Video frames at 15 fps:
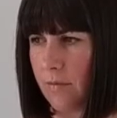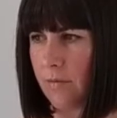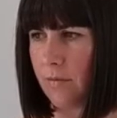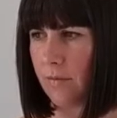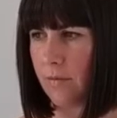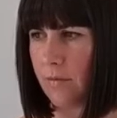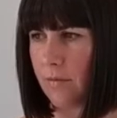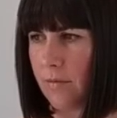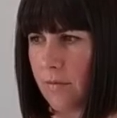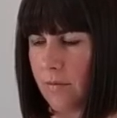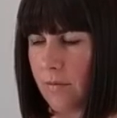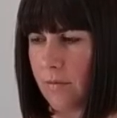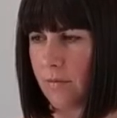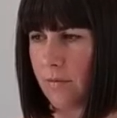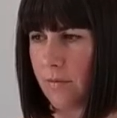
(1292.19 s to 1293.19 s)

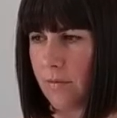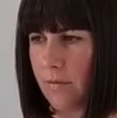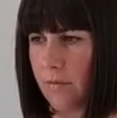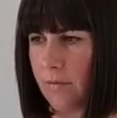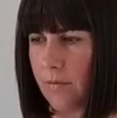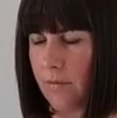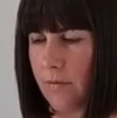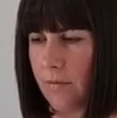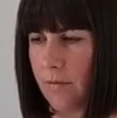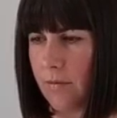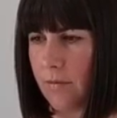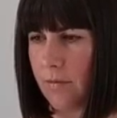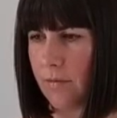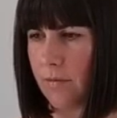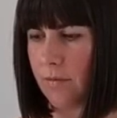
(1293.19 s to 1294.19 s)

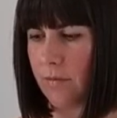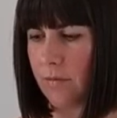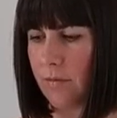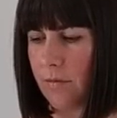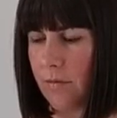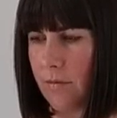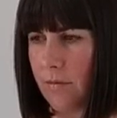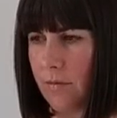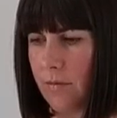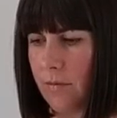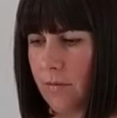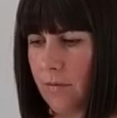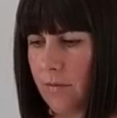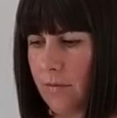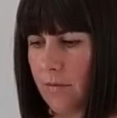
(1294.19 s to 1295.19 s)

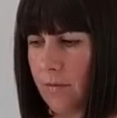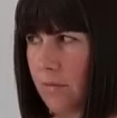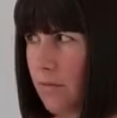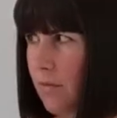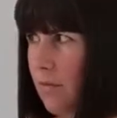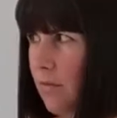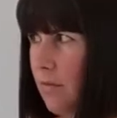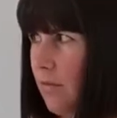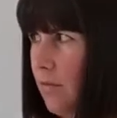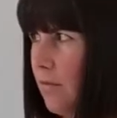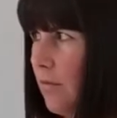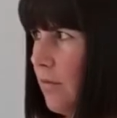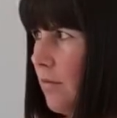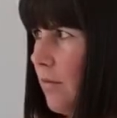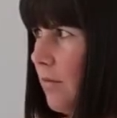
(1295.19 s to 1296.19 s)

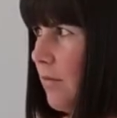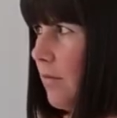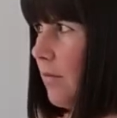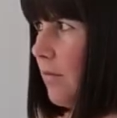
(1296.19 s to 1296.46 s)
(silent)